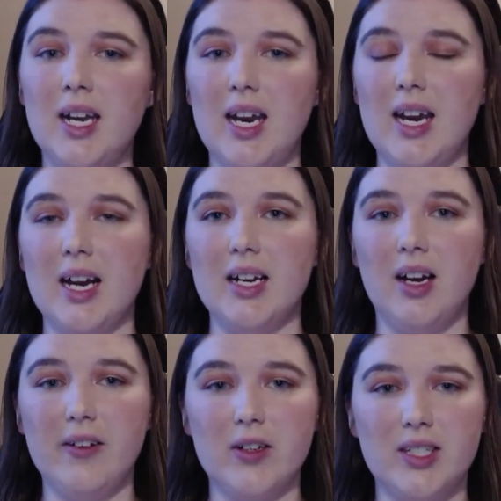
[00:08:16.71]
and
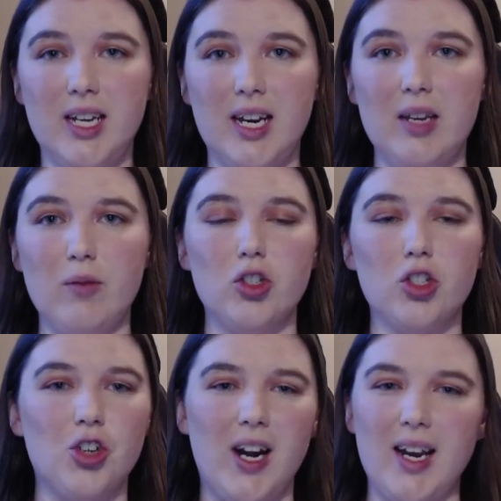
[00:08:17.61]
others say he was just
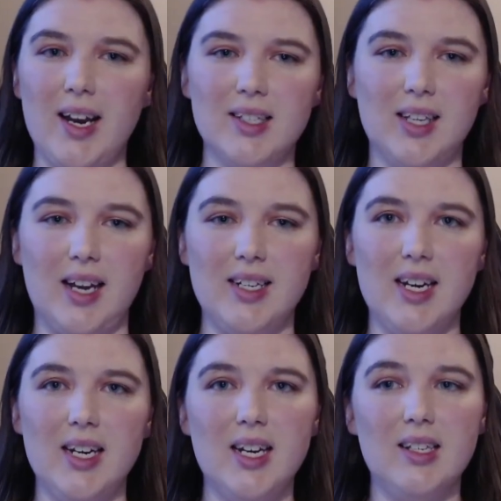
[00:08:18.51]
trying to guess the
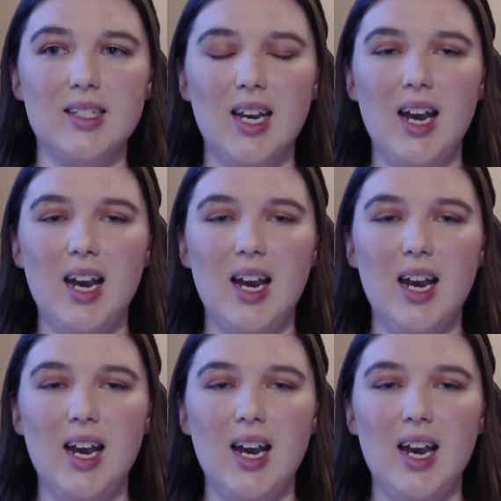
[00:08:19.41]
identities